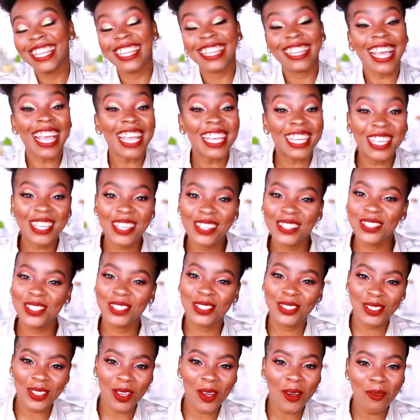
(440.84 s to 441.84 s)
Thank you
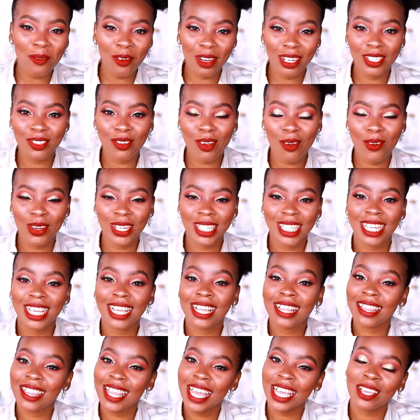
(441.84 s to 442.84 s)
so much for
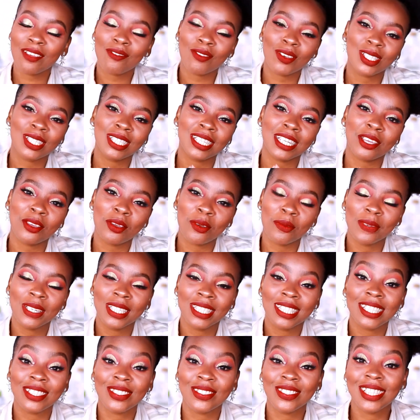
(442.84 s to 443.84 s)
watching. Thank you for sticking
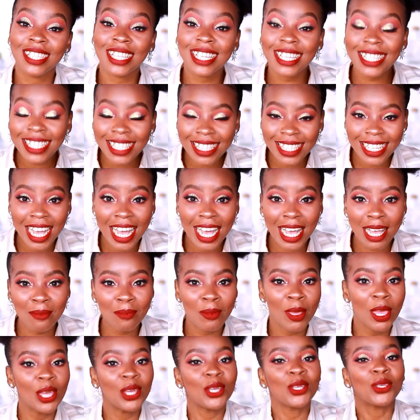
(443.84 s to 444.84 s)
with me till this
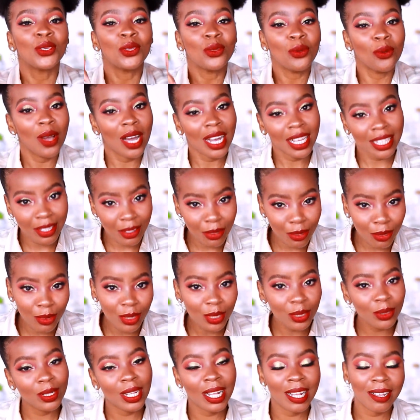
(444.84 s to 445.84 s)
time. You are the
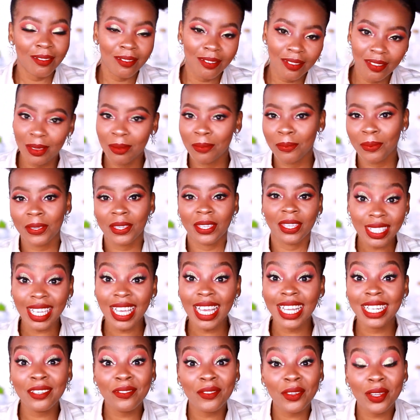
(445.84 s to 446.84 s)
real MVP.
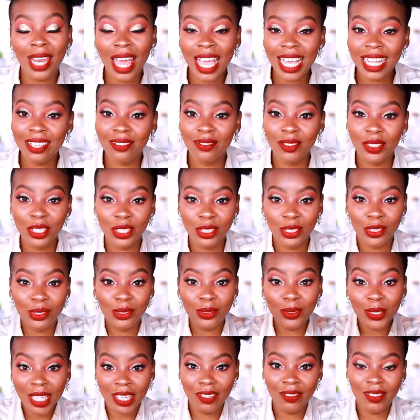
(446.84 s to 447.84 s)
And if you like the video,
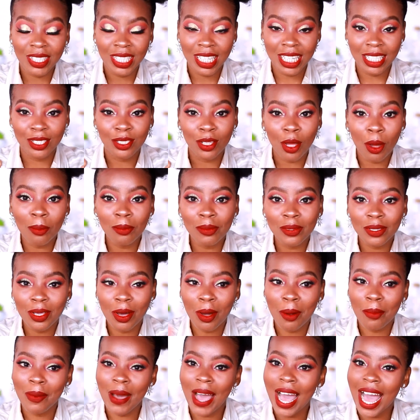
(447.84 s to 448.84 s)
do give it a thumbs
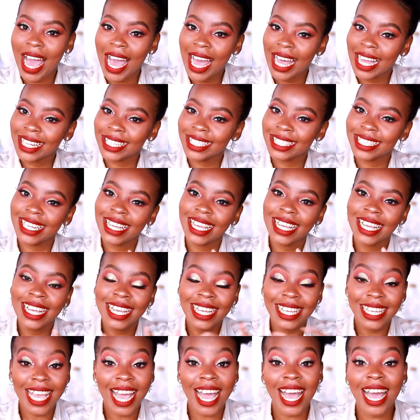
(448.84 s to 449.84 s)
up, and
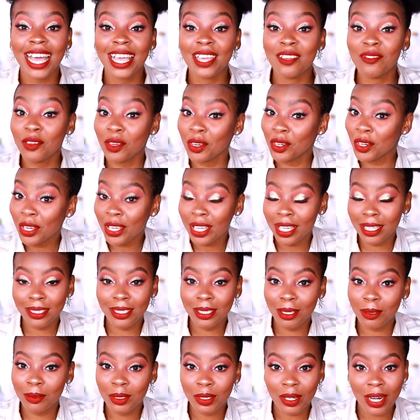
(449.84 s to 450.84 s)
yeah, if you're not
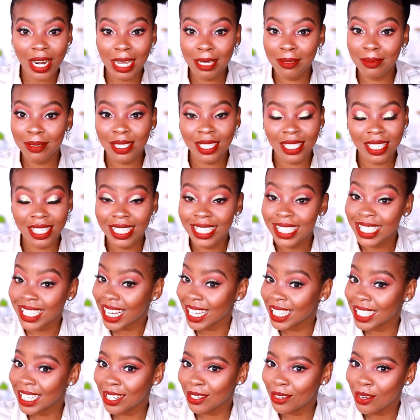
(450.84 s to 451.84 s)
yet subscribed to this
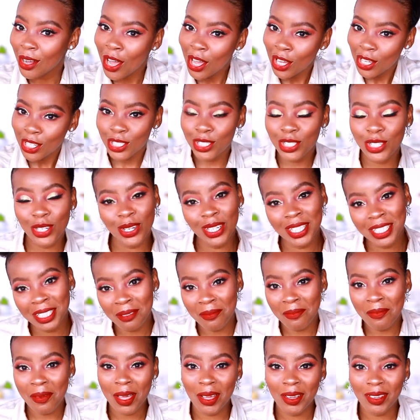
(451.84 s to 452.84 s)
channel, join
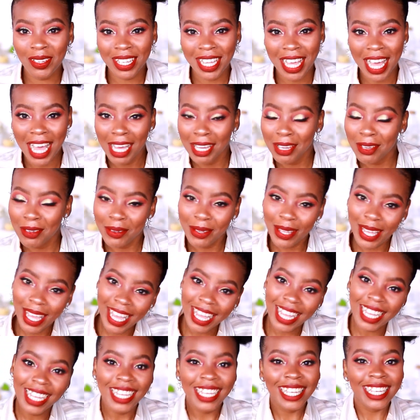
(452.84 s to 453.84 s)
the Belle gang,
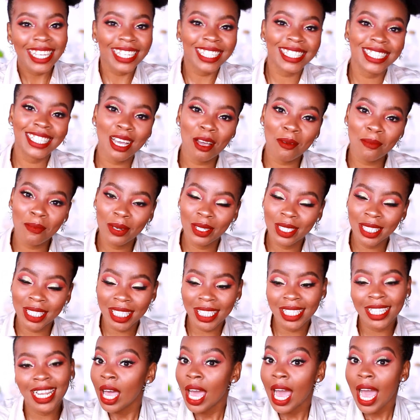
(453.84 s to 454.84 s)
okay? Hit that
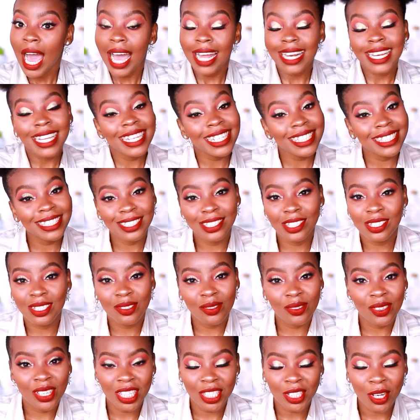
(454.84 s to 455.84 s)
button and hit the
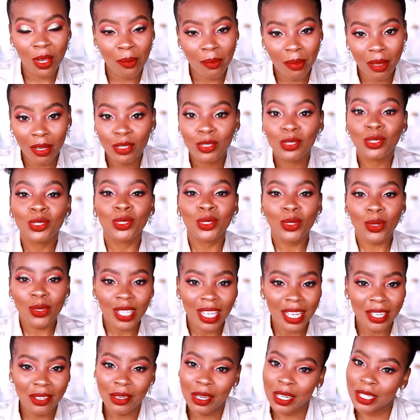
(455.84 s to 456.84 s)
notification bell so
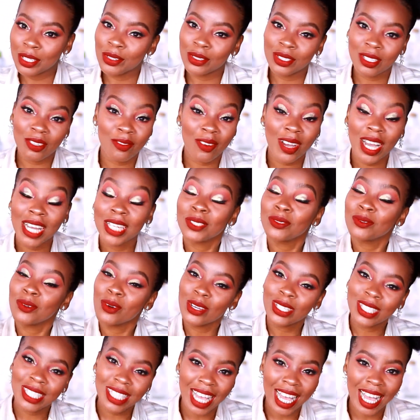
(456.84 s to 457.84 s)
that you are notified
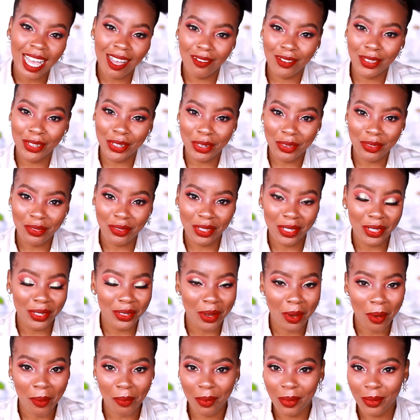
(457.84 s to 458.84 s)
once I have a new
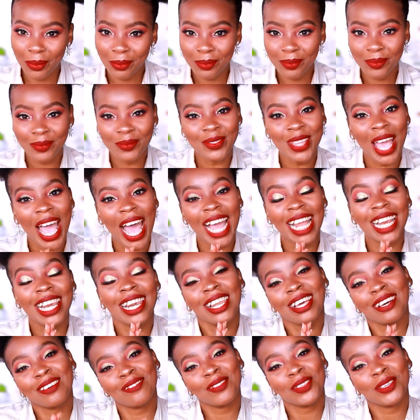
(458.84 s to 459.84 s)
video up. I
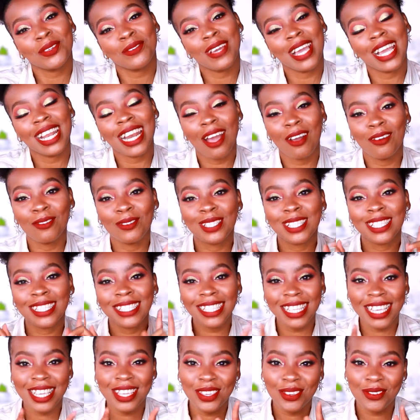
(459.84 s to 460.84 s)
love you, and I will
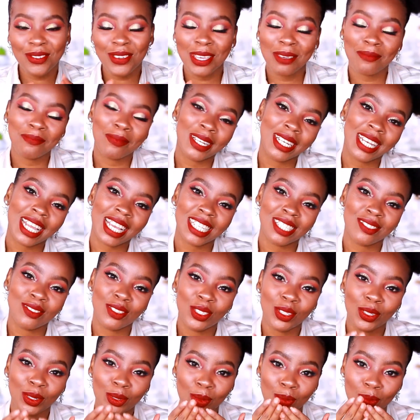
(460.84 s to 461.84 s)
see you in my next
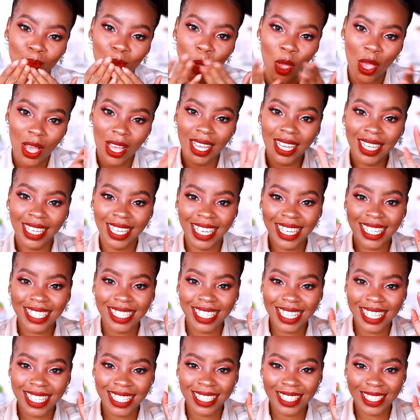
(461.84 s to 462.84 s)
video.
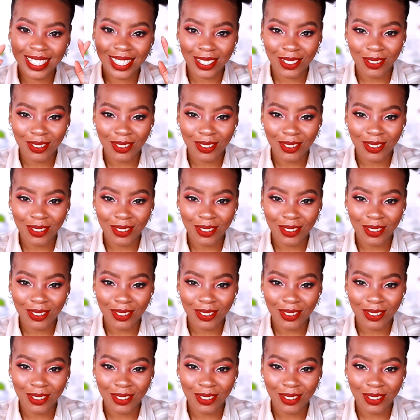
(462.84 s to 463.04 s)
Kisses.